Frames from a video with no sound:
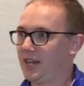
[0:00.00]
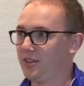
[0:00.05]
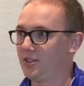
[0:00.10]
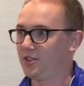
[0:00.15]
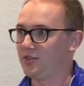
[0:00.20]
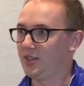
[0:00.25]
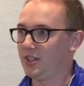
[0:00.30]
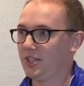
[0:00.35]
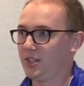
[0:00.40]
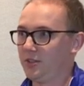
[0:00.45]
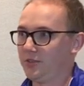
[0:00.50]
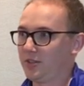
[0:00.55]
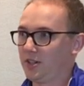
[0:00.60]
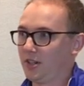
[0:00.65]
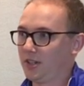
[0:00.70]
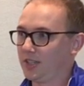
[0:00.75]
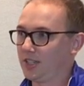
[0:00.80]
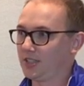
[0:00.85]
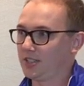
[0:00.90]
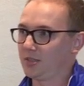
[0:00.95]
this video for
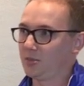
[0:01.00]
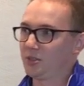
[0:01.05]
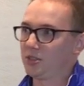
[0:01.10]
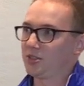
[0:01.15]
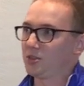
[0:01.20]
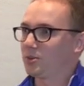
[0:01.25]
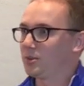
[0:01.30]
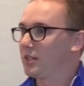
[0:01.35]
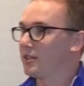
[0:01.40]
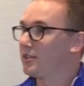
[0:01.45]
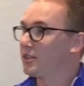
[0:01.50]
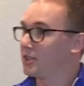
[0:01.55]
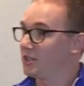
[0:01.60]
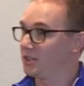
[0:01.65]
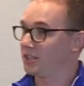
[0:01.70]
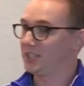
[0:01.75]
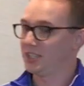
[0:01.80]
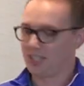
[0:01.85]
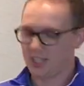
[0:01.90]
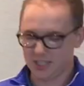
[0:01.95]
our customers who are not really
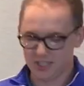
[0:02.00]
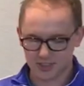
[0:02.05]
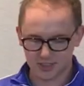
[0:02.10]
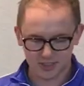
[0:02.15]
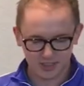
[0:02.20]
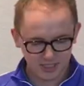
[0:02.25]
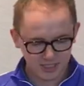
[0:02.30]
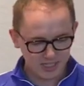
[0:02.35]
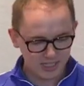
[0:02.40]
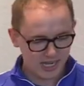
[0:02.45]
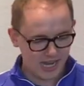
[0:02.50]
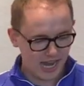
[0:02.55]
cooking here.